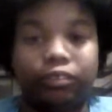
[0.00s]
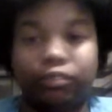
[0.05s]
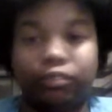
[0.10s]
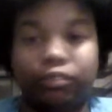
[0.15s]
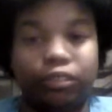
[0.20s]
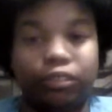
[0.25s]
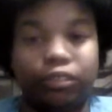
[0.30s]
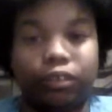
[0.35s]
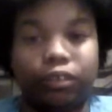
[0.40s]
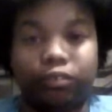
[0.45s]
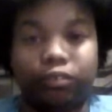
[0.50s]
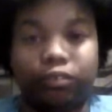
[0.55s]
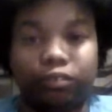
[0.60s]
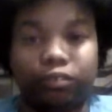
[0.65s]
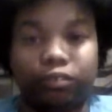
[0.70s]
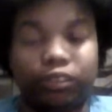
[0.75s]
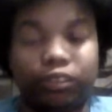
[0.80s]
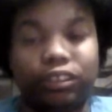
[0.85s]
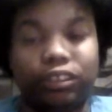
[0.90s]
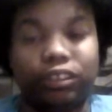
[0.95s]
you know,
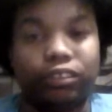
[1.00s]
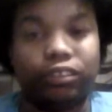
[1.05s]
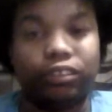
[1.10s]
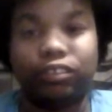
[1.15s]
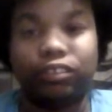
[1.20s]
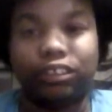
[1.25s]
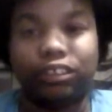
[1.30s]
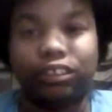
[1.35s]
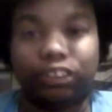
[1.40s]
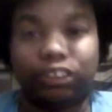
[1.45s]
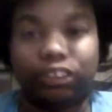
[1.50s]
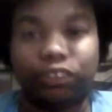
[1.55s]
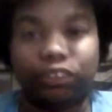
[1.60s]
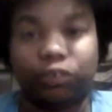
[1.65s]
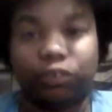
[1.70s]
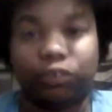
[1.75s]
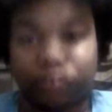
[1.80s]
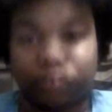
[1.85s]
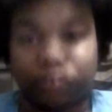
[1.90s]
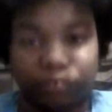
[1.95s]
you you can get your
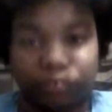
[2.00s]
sword.